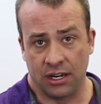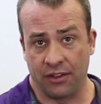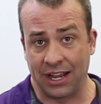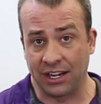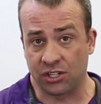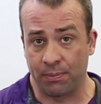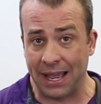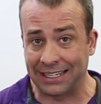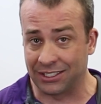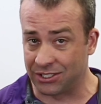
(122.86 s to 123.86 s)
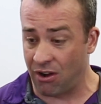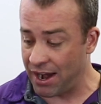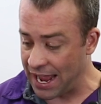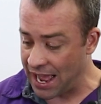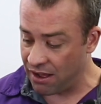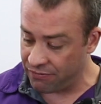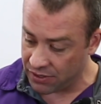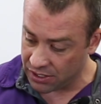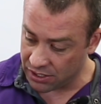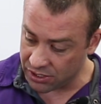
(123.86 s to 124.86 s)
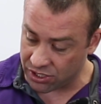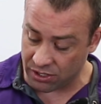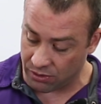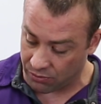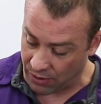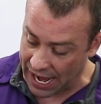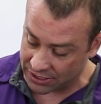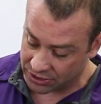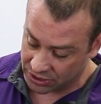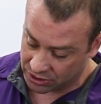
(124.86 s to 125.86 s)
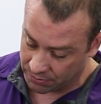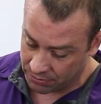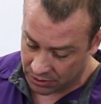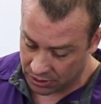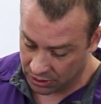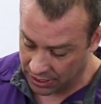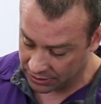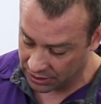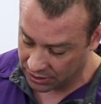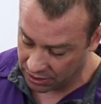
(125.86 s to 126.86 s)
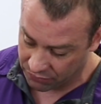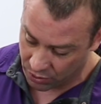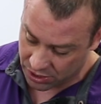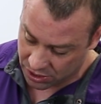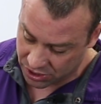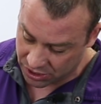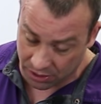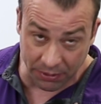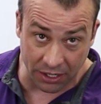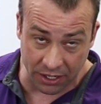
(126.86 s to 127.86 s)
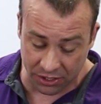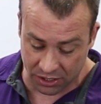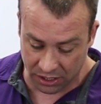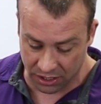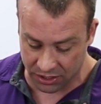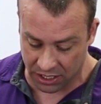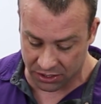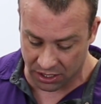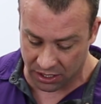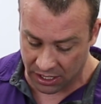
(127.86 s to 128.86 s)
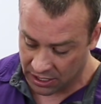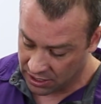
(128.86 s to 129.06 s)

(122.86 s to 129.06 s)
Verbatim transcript: Now the I S O bag does not have a rack system like the Elite Voyager system here does, because that's a,